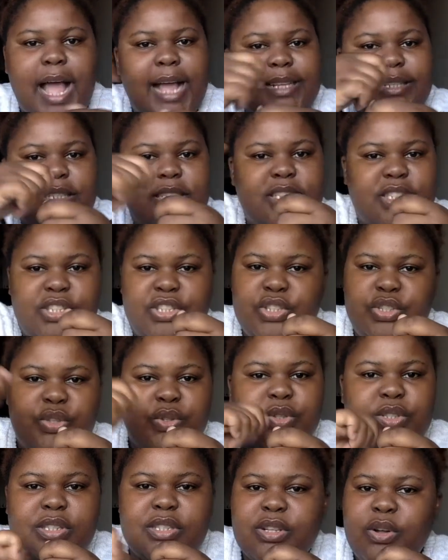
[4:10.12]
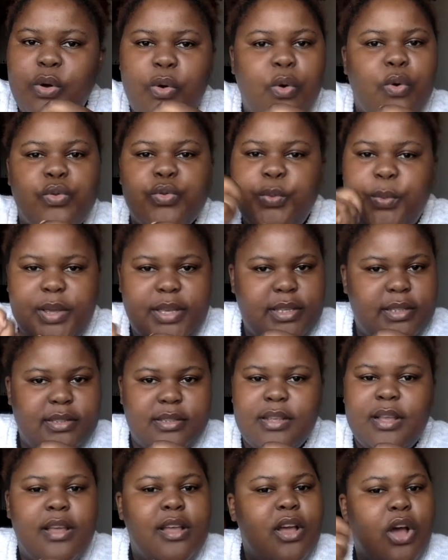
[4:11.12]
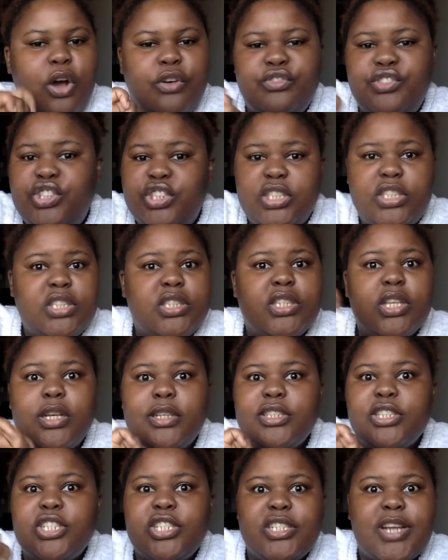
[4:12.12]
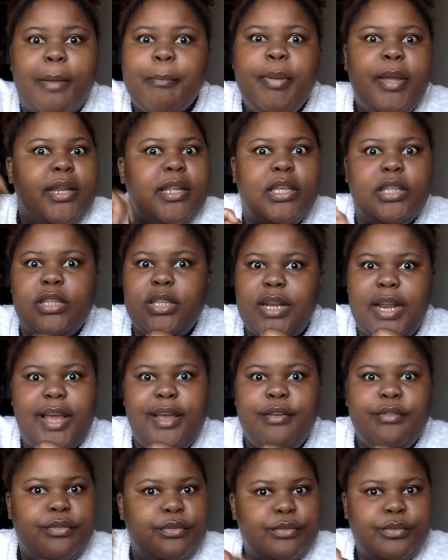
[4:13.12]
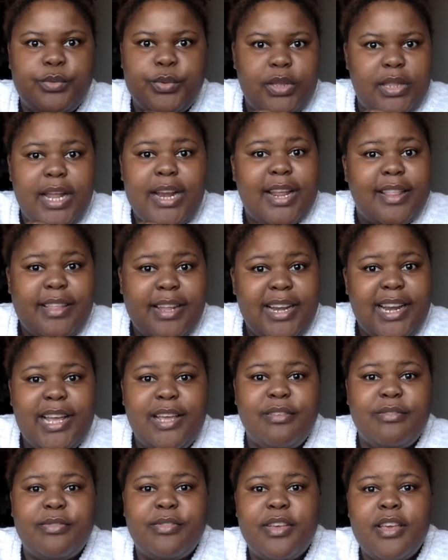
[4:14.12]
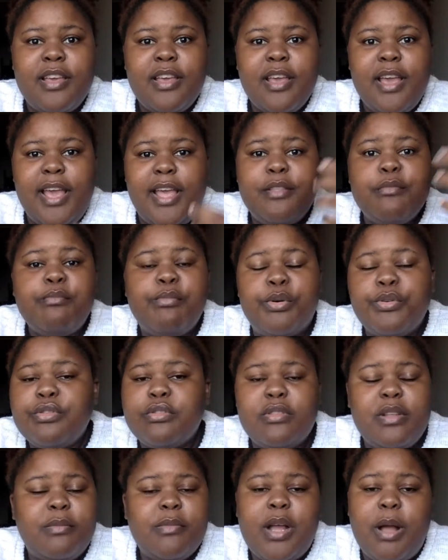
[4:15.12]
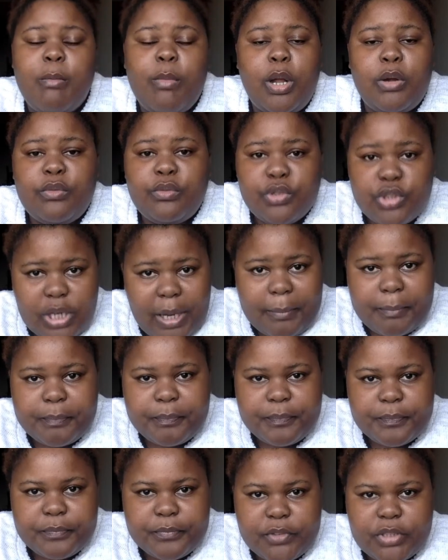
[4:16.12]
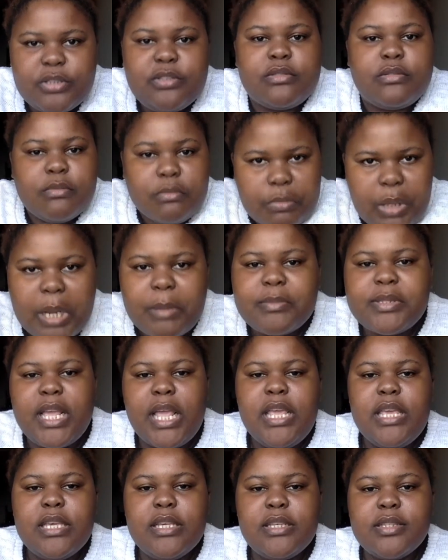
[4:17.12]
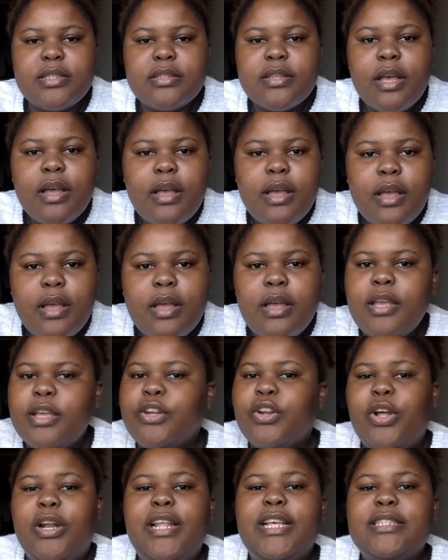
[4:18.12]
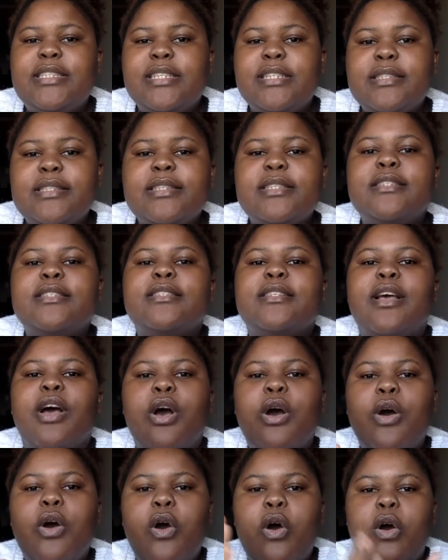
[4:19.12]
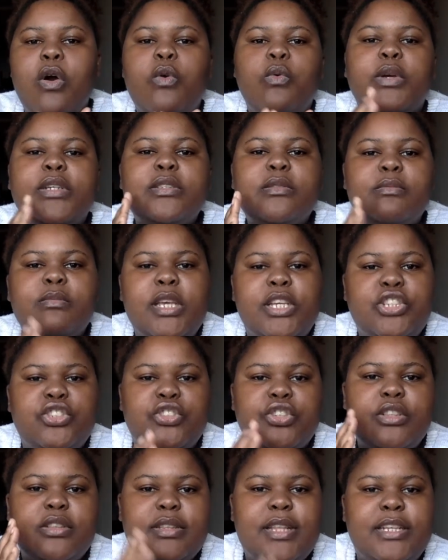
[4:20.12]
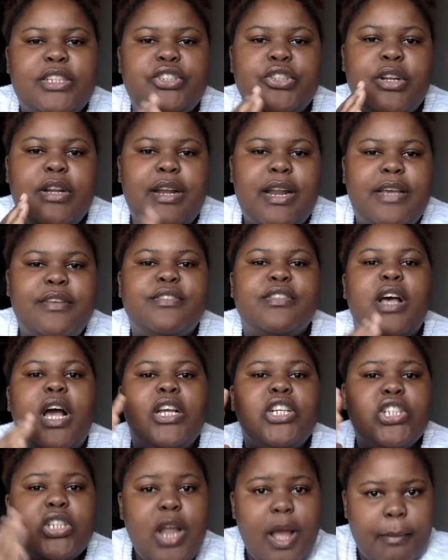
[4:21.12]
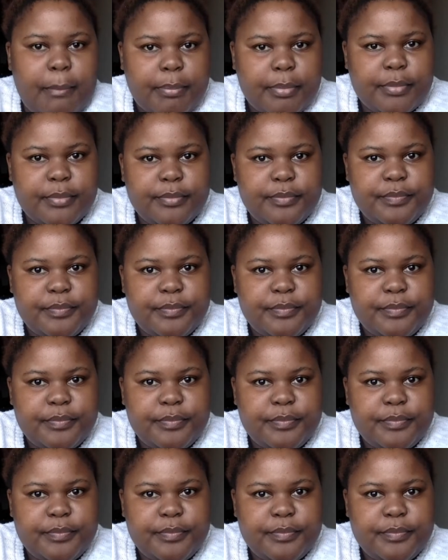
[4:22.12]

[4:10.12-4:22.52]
I just use the old way of just sharpening the knife with another knife, and both of them come out sharp. So what I'm saying is, in all essences, always make sure that your knives are sharp.